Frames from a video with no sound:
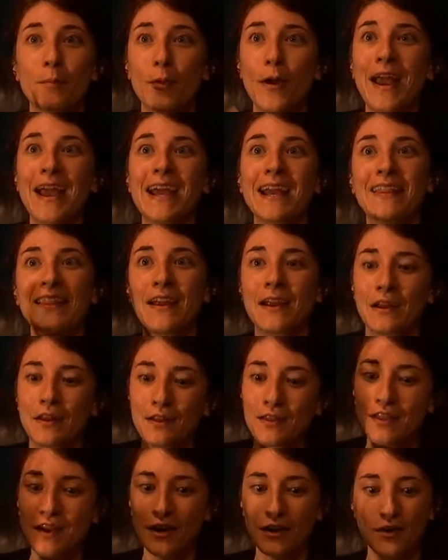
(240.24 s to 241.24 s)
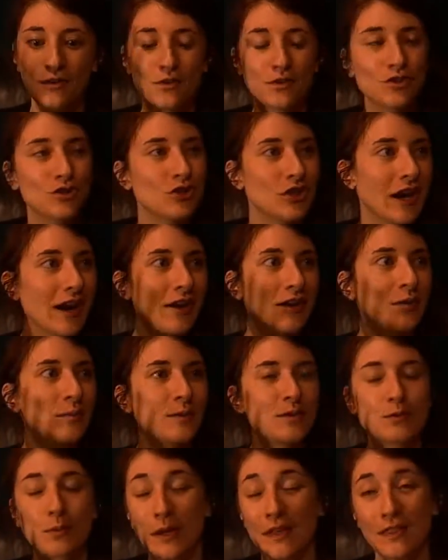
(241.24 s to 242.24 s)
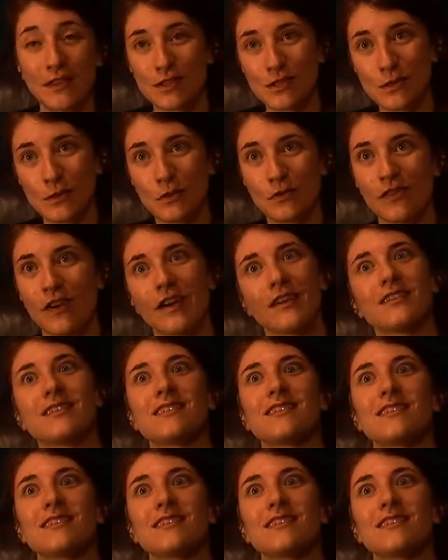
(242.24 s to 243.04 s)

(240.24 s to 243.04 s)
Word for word: brain. They, they're shared in between the two of us.